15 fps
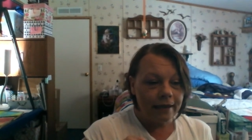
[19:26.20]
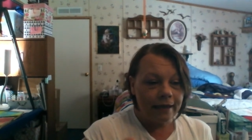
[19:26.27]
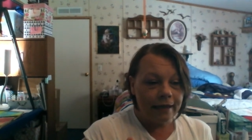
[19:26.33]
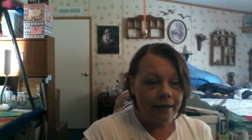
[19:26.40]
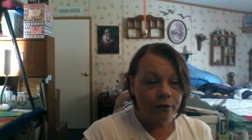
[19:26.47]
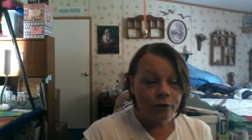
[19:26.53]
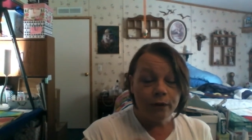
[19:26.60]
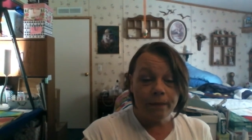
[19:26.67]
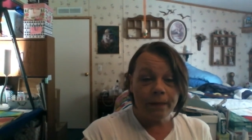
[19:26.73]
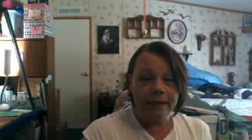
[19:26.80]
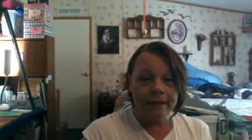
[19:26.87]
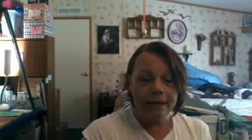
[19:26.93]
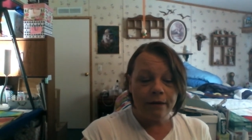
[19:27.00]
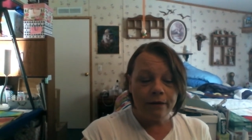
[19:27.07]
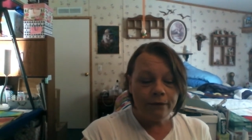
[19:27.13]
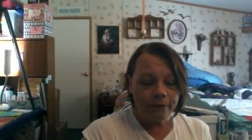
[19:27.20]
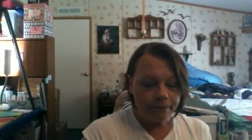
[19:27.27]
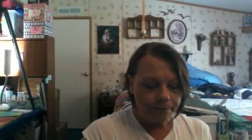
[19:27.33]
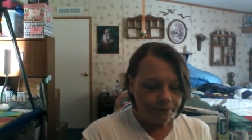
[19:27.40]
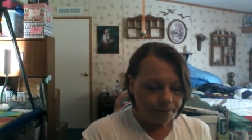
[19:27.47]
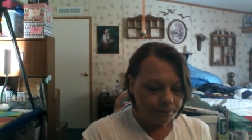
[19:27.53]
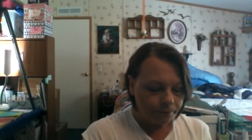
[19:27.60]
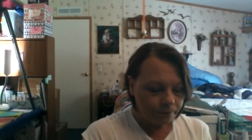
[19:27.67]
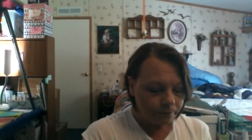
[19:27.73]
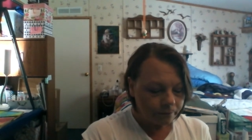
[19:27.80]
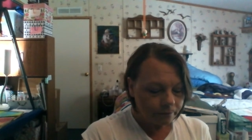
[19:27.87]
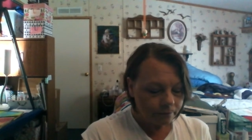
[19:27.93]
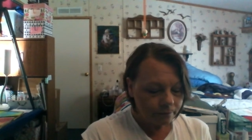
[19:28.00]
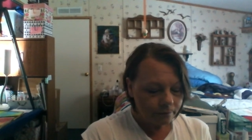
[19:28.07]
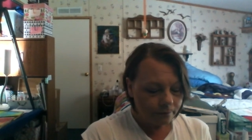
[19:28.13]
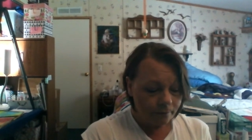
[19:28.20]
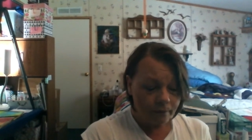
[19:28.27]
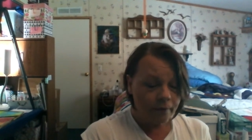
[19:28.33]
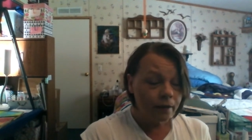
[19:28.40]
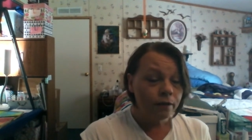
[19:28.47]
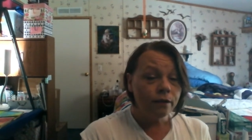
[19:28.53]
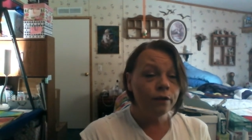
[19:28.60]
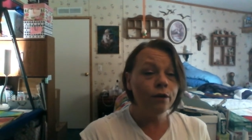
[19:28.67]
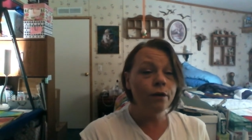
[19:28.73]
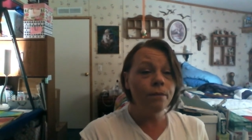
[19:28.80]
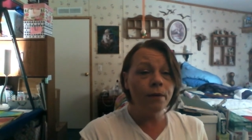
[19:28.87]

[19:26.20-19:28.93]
and treat myself. Lo